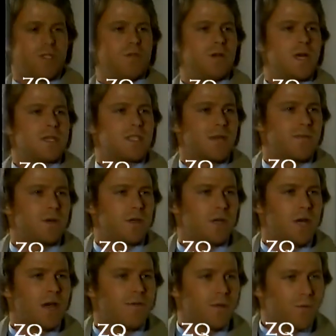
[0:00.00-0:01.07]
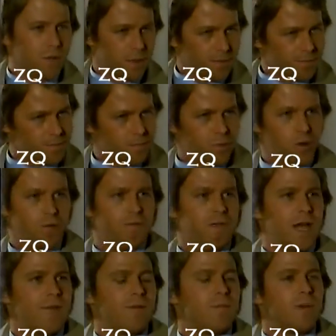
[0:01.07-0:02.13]
want you guys to have a good life. I want to prove
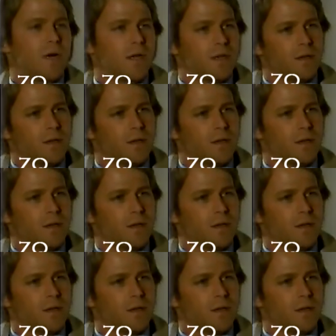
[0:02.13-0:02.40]
to everybody